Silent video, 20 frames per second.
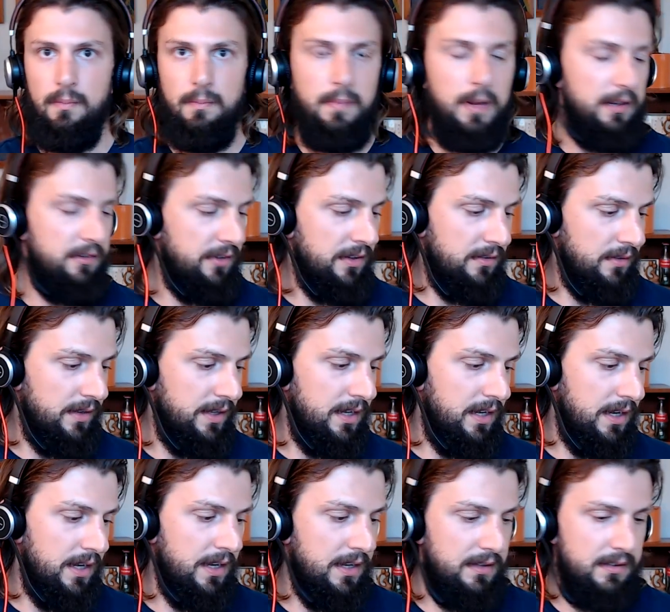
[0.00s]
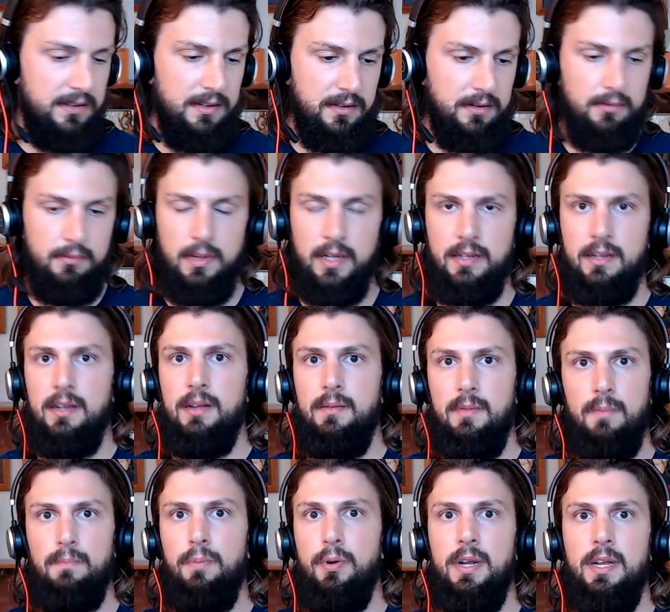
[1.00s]
basically like
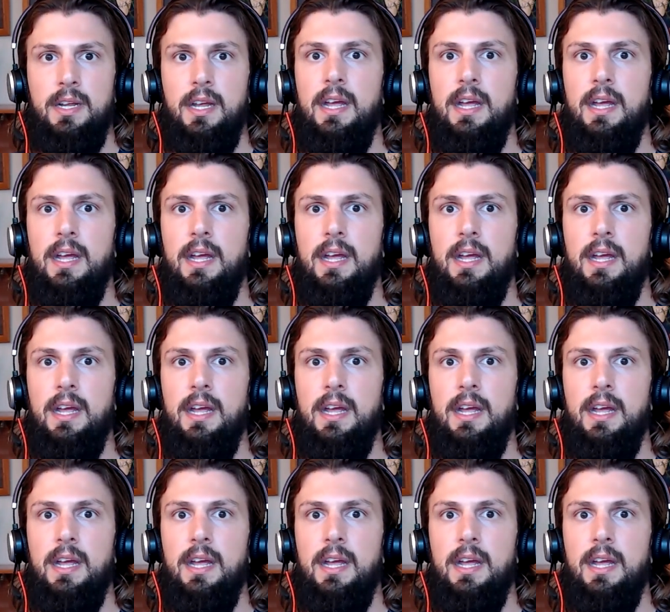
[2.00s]
putting